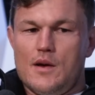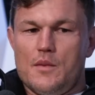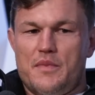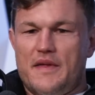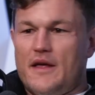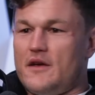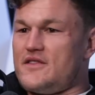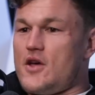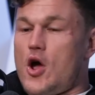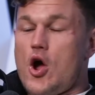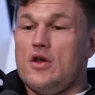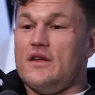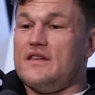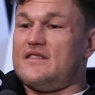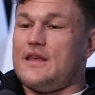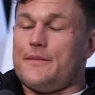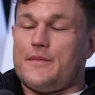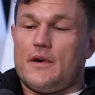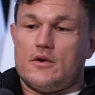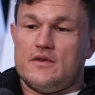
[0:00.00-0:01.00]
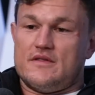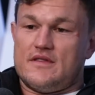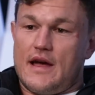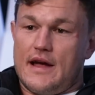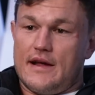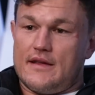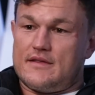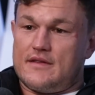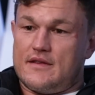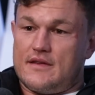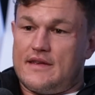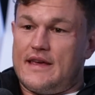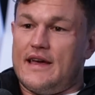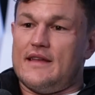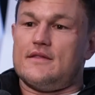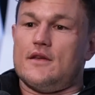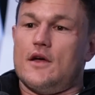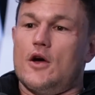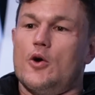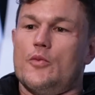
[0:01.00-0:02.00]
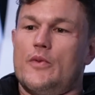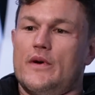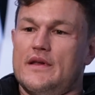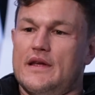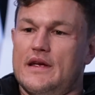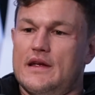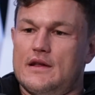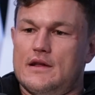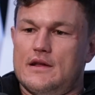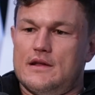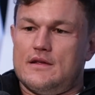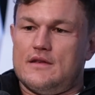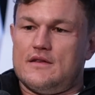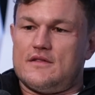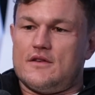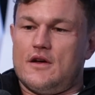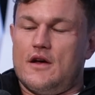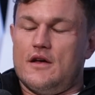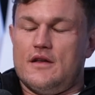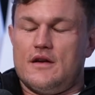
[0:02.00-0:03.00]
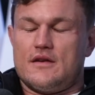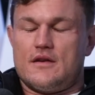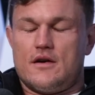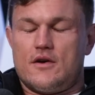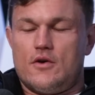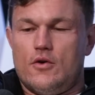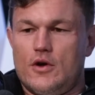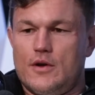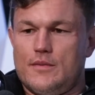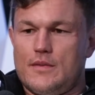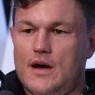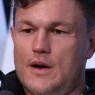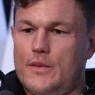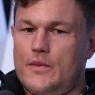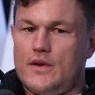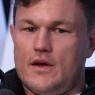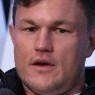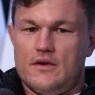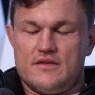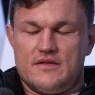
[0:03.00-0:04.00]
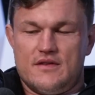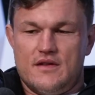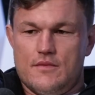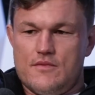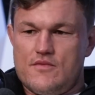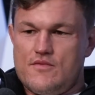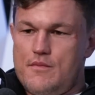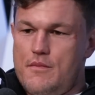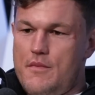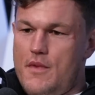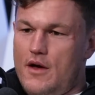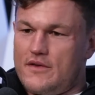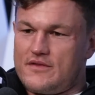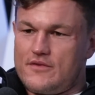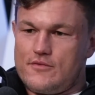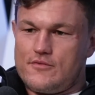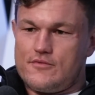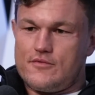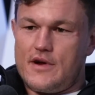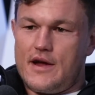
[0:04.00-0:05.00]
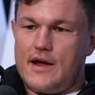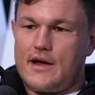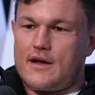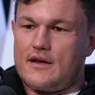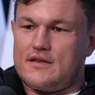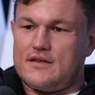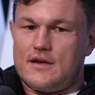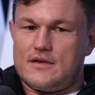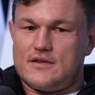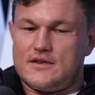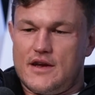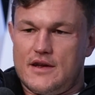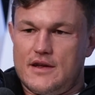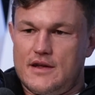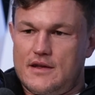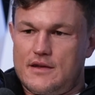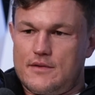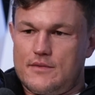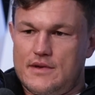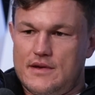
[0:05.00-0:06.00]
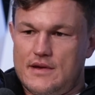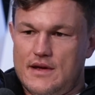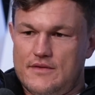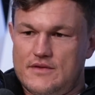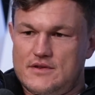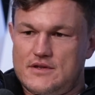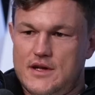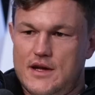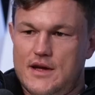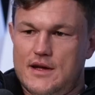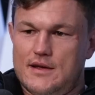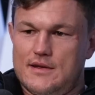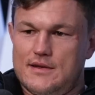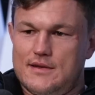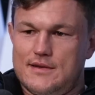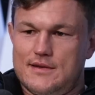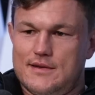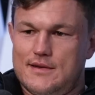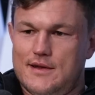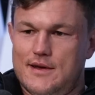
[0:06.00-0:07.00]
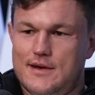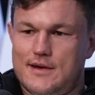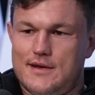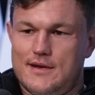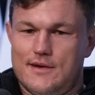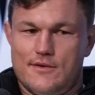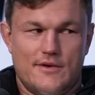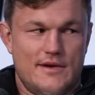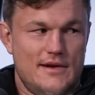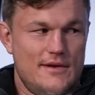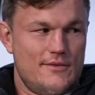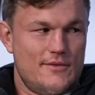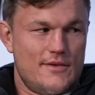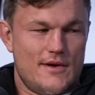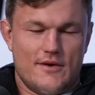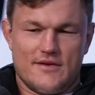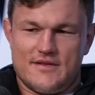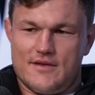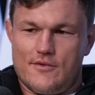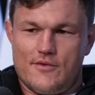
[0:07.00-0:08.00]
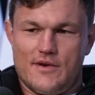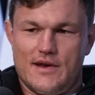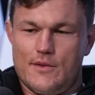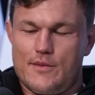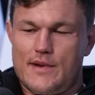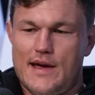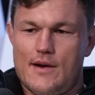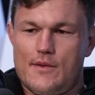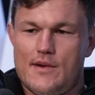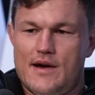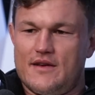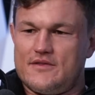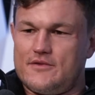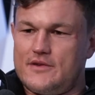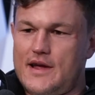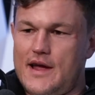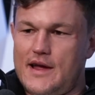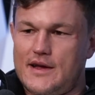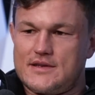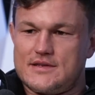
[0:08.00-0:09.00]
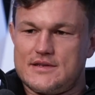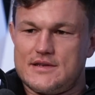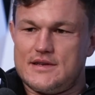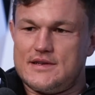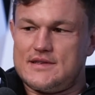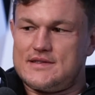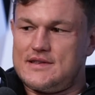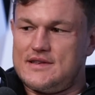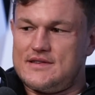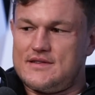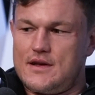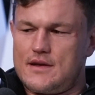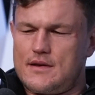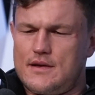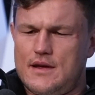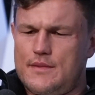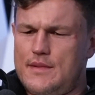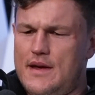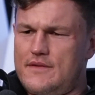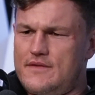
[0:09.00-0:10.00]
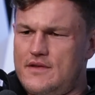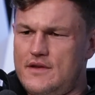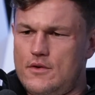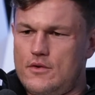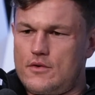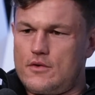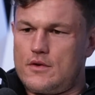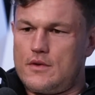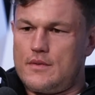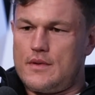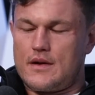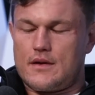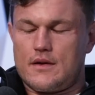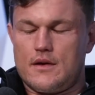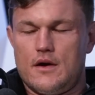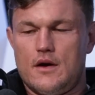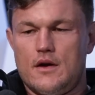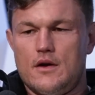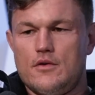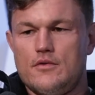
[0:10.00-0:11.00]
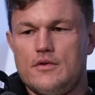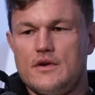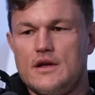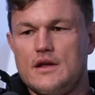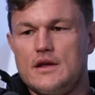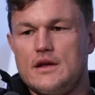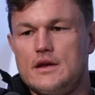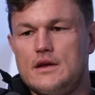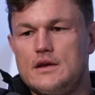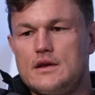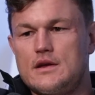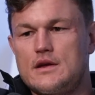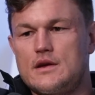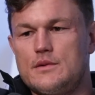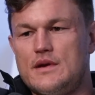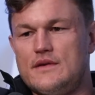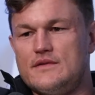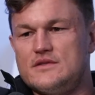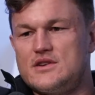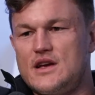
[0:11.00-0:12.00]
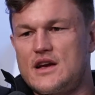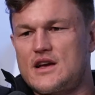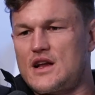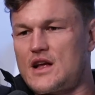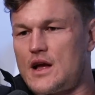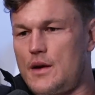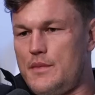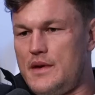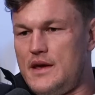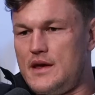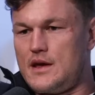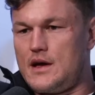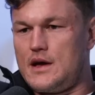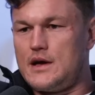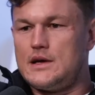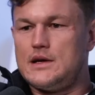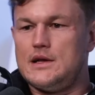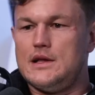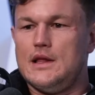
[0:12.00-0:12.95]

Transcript: But that was the only step I could take to get the help I needed. So I called him up and I was a wreck. I was like, JD, can we have a chat? Like, I was in a really bad way. I was really anxious. And he's like, yeah, mate, everything all good? I'm like, no, not really. Can we have a chat? Can I come meet you?